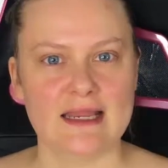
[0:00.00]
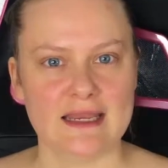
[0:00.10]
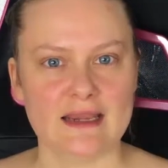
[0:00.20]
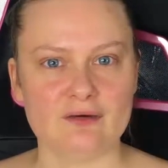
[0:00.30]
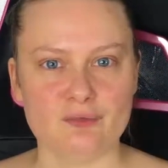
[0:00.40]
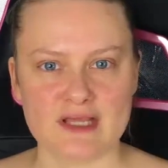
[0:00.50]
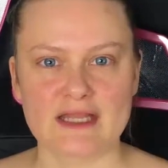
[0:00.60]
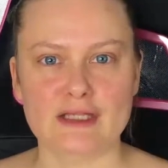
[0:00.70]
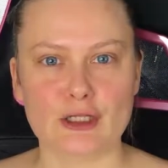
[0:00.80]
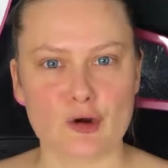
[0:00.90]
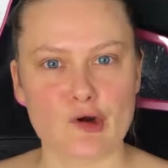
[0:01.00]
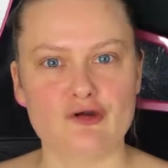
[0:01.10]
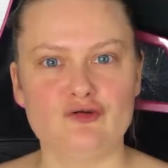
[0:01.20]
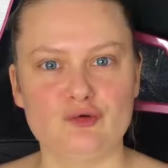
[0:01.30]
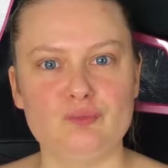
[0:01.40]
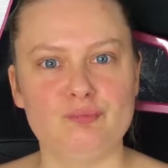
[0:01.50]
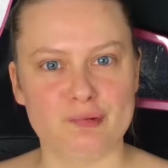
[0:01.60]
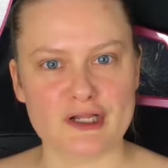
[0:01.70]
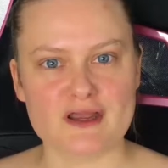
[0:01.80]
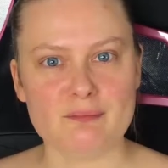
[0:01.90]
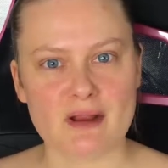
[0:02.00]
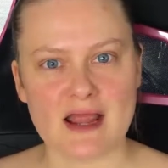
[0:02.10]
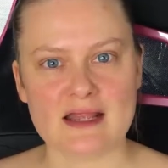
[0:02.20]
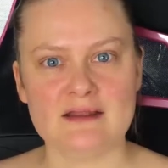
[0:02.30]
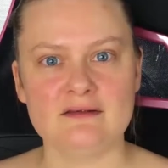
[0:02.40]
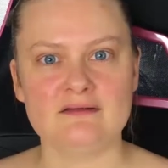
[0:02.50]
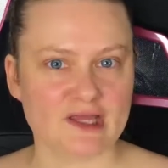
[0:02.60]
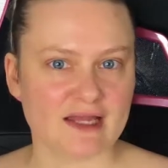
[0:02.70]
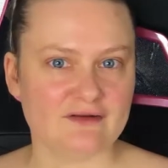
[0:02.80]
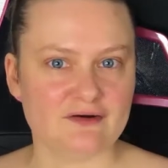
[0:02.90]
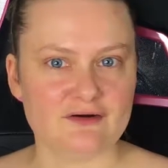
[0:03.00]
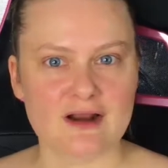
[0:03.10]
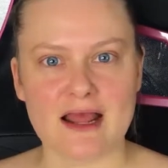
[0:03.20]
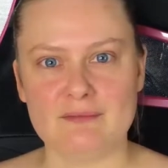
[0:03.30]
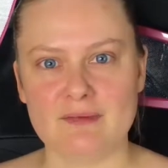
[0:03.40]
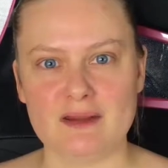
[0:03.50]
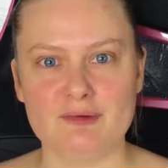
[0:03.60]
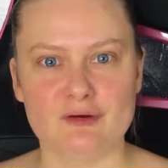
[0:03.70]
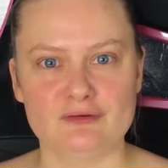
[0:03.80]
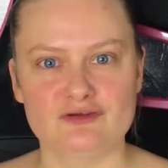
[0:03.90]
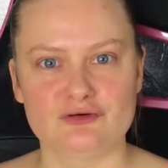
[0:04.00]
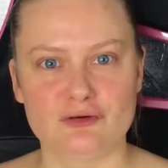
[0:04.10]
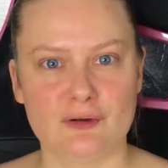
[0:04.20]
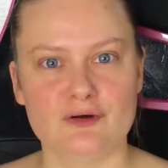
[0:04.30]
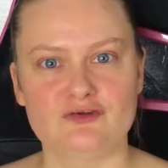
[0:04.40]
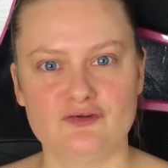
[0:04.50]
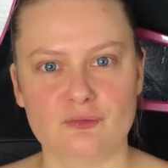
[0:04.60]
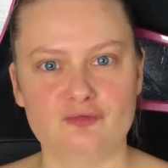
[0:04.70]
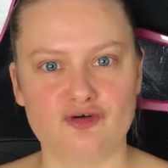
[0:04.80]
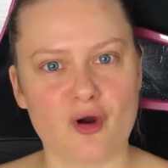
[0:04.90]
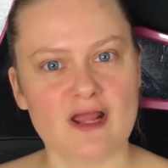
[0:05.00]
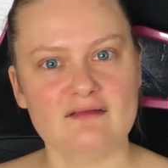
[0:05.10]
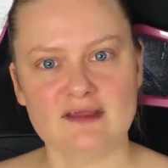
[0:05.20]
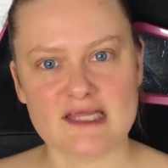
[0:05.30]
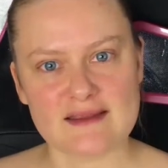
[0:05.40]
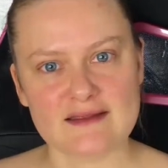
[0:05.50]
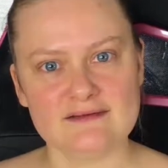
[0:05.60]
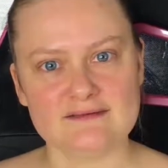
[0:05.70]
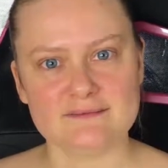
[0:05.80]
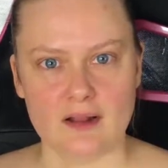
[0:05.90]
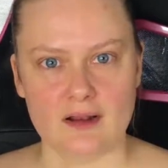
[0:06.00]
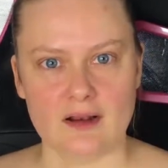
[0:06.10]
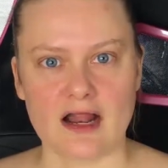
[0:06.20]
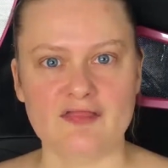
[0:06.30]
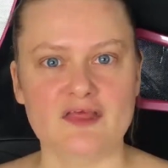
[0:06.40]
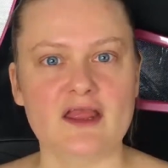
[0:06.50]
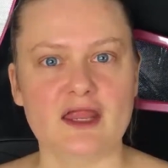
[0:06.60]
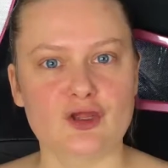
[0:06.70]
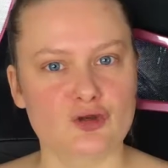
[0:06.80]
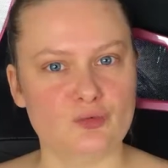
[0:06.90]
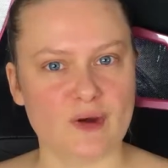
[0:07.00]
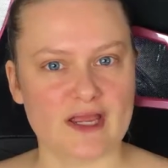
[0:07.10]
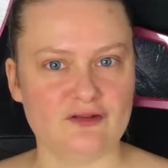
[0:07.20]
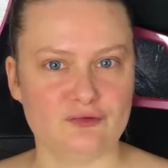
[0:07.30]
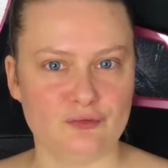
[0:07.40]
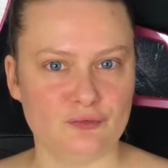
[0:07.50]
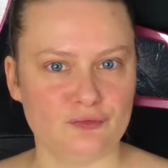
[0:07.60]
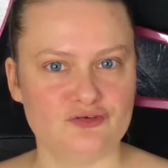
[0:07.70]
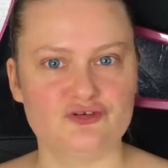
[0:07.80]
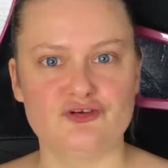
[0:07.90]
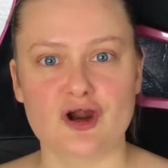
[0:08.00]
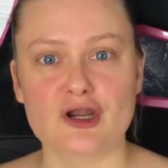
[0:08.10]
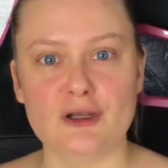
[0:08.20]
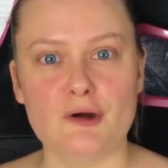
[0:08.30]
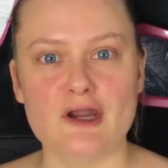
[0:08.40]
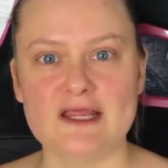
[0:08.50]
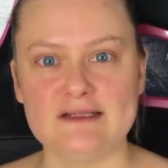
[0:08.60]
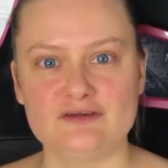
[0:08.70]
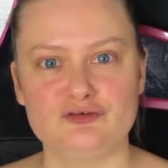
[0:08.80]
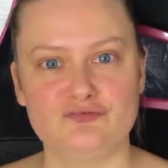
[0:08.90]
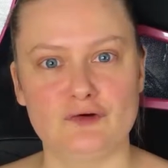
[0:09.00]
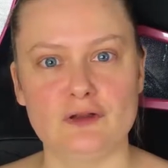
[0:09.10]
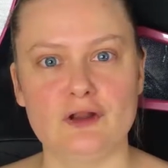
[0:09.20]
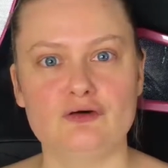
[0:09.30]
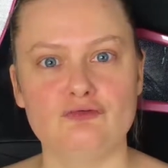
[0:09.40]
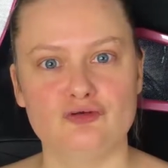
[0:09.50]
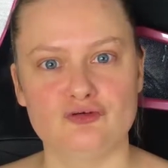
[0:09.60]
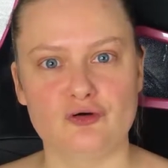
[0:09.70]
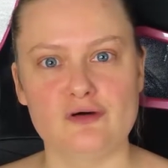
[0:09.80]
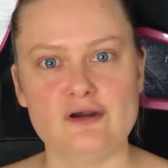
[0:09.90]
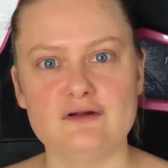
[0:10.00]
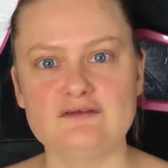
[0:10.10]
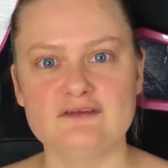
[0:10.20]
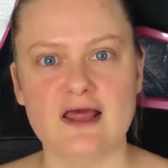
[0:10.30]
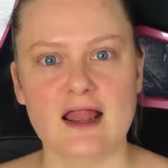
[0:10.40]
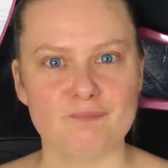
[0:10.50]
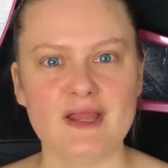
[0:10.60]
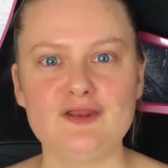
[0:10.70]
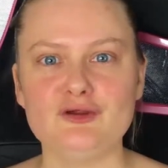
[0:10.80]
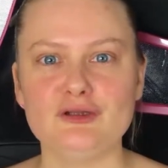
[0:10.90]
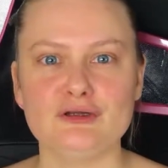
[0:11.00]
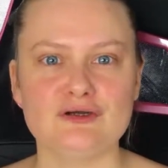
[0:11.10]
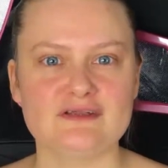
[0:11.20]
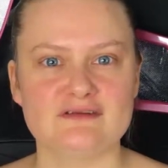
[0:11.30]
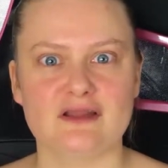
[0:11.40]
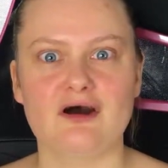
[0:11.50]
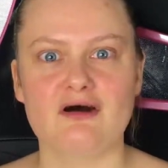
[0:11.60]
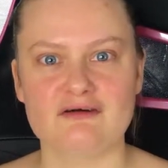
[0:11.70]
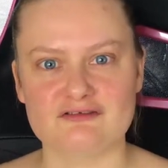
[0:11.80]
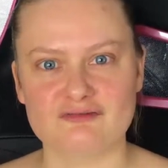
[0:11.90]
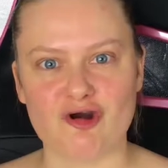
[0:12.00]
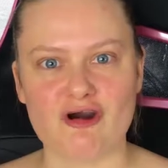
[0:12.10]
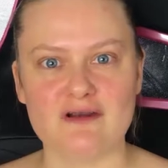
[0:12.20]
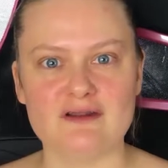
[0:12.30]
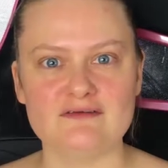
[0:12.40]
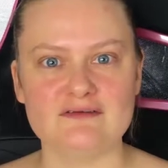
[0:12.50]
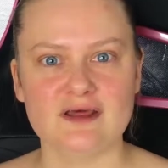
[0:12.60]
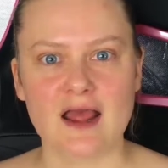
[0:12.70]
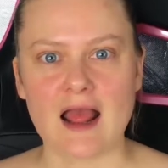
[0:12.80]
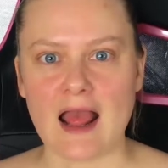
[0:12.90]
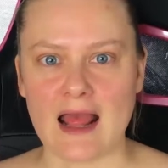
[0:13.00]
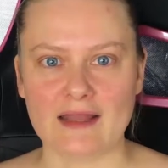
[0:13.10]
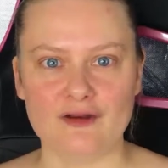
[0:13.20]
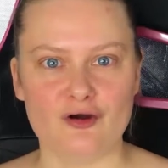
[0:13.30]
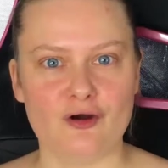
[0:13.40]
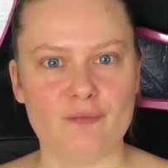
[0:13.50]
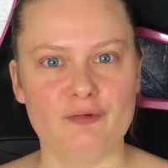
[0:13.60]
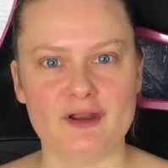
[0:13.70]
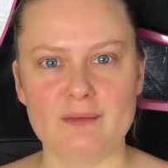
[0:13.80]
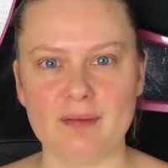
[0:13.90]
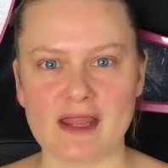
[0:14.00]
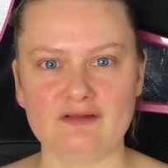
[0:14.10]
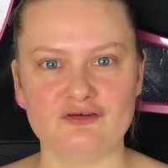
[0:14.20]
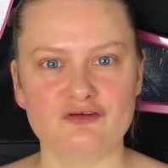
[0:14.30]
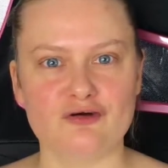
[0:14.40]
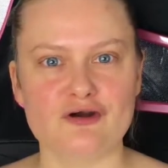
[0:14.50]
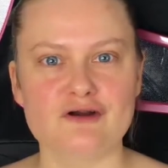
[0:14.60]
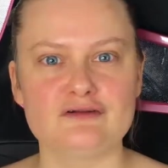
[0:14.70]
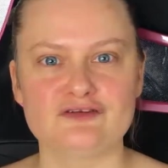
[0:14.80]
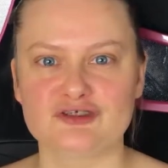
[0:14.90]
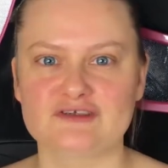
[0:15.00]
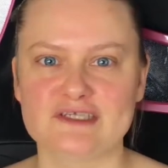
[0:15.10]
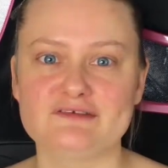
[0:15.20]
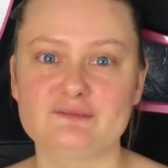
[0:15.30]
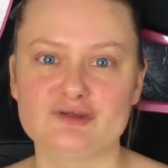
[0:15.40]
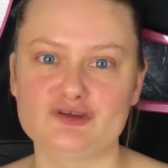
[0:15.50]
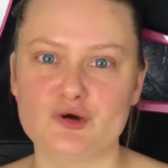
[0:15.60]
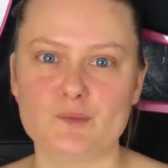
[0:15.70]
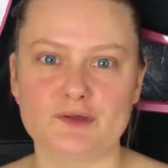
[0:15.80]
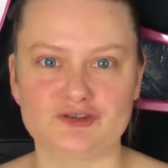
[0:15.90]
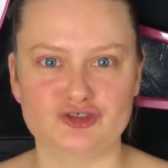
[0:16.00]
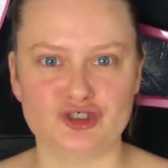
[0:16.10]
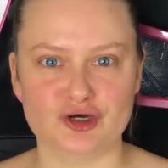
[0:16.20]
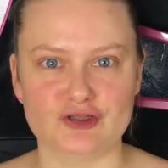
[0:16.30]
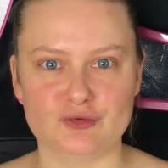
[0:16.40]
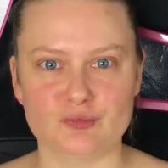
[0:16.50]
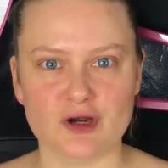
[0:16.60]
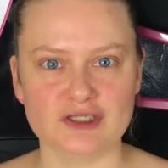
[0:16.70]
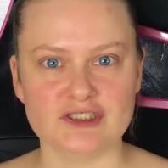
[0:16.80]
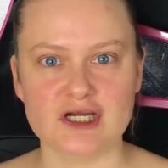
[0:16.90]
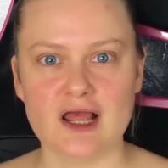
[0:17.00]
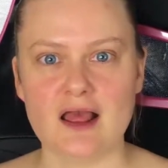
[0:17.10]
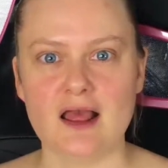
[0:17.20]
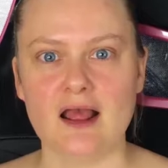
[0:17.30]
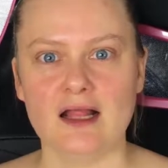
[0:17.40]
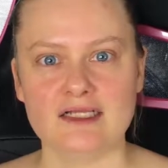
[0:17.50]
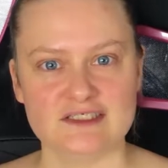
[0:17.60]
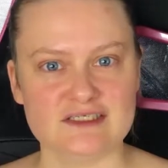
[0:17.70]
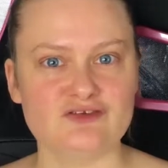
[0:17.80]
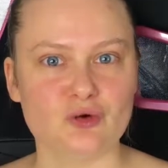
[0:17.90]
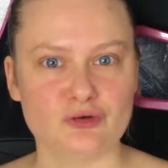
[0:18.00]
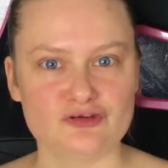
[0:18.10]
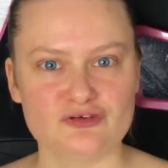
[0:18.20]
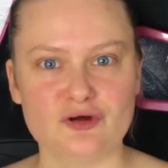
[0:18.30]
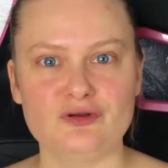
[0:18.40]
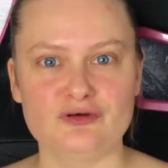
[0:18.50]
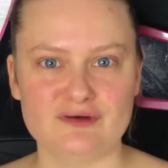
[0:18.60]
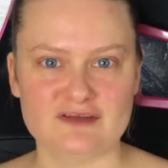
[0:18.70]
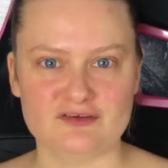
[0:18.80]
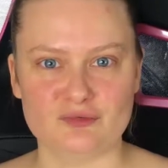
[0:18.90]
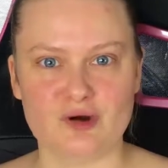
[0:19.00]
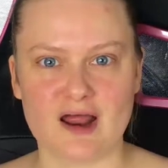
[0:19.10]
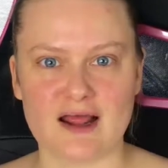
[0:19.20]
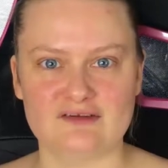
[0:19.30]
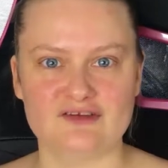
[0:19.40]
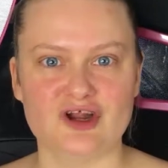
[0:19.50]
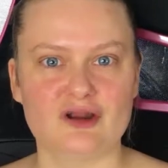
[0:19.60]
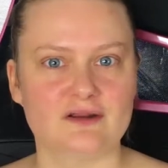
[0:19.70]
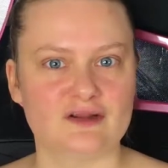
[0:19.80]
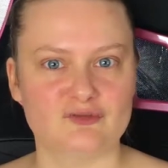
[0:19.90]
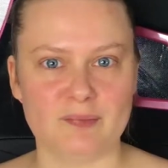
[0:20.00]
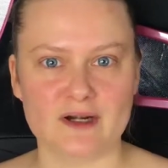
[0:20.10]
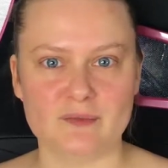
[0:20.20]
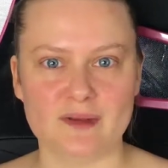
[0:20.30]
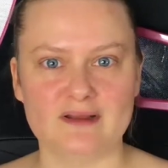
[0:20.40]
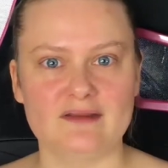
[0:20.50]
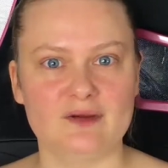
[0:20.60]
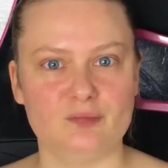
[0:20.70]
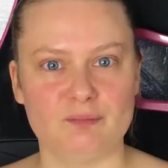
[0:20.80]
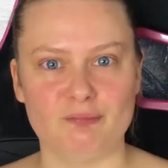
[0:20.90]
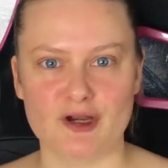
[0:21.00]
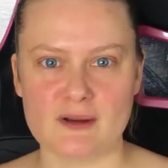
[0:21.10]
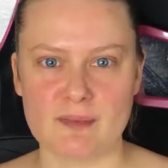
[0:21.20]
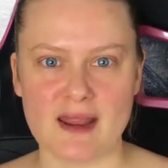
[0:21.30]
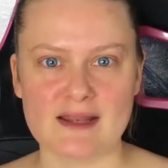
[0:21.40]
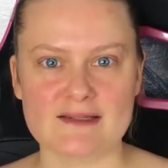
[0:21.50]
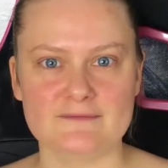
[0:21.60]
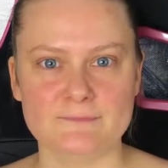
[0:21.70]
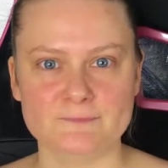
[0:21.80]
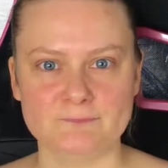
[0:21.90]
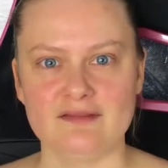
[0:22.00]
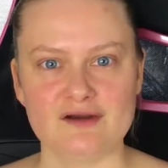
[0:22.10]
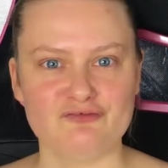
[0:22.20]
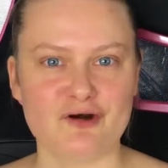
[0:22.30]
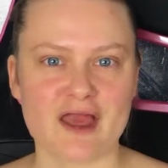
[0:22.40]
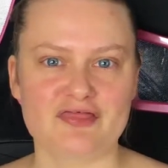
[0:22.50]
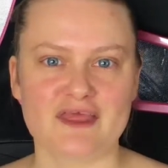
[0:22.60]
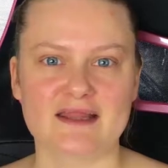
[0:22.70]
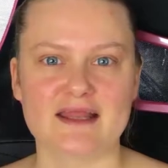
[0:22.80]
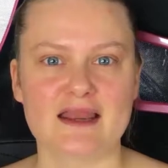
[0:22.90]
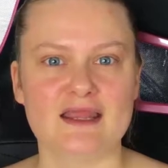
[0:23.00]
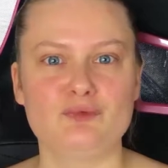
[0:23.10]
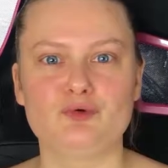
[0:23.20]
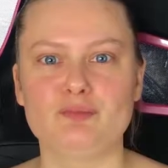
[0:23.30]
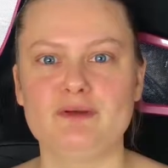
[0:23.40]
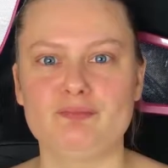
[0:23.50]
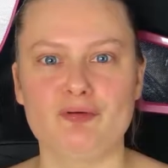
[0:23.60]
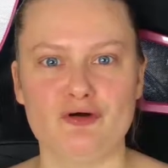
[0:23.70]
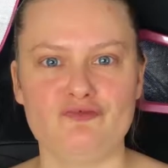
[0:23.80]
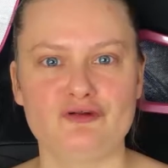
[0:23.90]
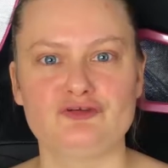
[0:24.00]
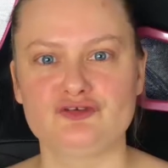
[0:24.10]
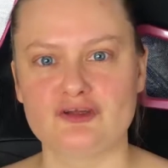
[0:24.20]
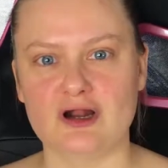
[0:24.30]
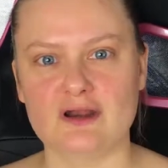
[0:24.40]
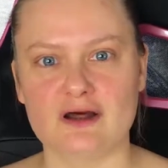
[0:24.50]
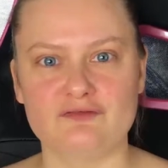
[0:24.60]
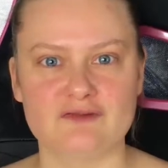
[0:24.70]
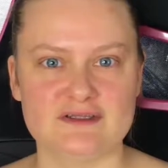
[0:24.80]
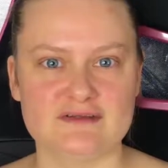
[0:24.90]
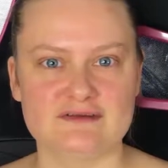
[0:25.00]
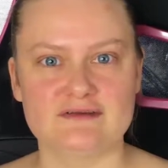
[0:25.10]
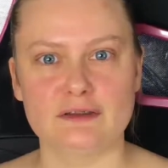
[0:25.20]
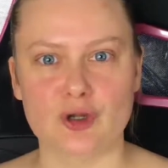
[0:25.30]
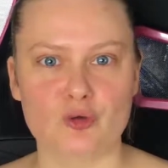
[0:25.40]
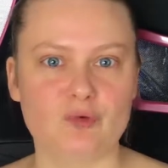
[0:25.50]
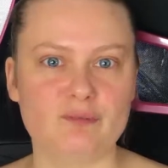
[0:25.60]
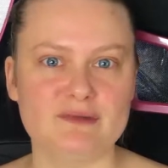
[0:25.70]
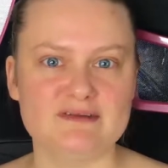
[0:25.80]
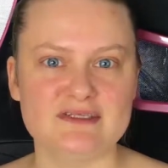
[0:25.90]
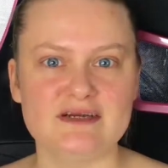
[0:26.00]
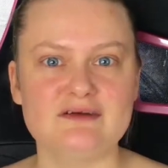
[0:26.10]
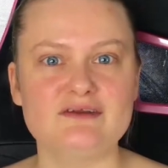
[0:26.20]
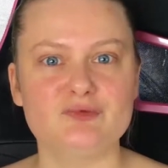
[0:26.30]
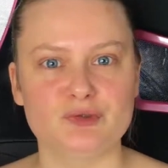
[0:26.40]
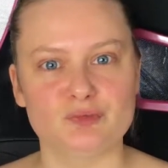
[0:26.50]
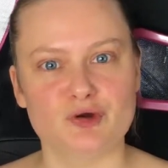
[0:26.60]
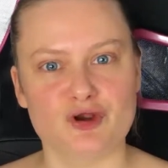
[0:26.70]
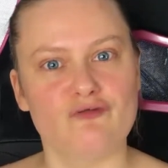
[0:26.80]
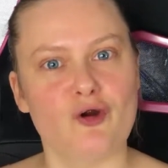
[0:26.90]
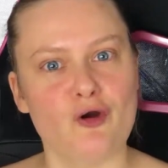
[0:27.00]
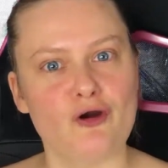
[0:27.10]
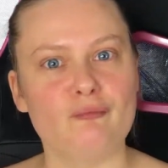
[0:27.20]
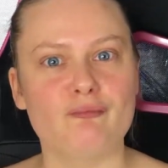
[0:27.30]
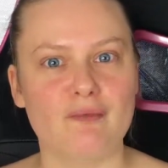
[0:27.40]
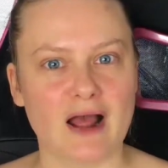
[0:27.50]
Here we can learn to body paint together and maybe also learn some drawing techniques. I think a good way to start learning is to follow tutorials. Madeyewlook is an awesome artist and her body paint tutorials just gives me so much joy to watch. She is also the reason why I started experimenting with body paint. Therefore, I think that it would be perfect to start off this Learn With Me series with one of her